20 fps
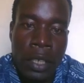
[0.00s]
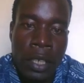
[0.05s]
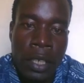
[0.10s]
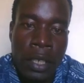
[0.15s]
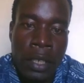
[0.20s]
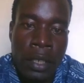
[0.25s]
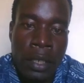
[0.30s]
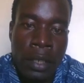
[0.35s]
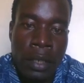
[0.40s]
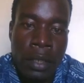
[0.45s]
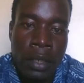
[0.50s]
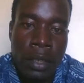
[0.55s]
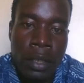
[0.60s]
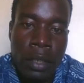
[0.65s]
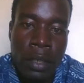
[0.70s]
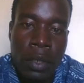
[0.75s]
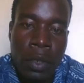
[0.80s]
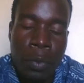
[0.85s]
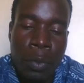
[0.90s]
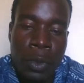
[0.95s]
to a row
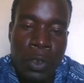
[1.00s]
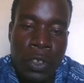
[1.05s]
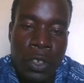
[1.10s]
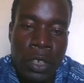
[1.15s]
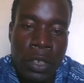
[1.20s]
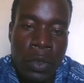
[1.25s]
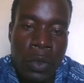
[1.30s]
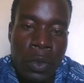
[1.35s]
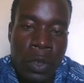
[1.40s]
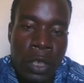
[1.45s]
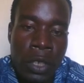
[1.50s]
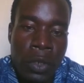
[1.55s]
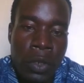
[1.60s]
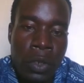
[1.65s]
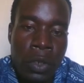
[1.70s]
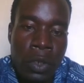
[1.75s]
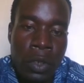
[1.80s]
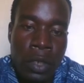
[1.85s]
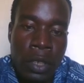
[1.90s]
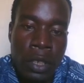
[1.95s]
is our
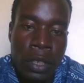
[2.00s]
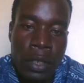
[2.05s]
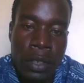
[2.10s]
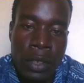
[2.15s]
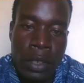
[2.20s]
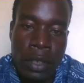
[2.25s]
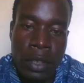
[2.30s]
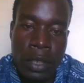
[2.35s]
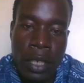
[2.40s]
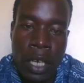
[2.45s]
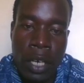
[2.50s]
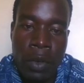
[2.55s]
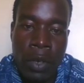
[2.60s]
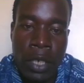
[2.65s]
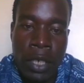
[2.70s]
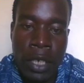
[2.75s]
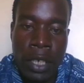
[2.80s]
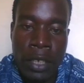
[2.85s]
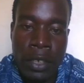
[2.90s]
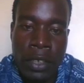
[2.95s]
next terminology,
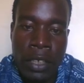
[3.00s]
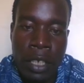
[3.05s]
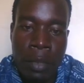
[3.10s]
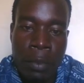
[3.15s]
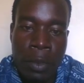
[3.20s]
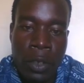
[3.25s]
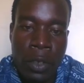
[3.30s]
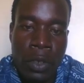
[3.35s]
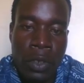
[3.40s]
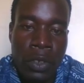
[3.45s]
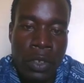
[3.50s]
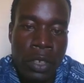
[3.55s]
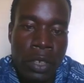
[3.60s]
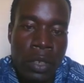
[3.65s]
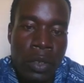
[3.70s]
which is a column.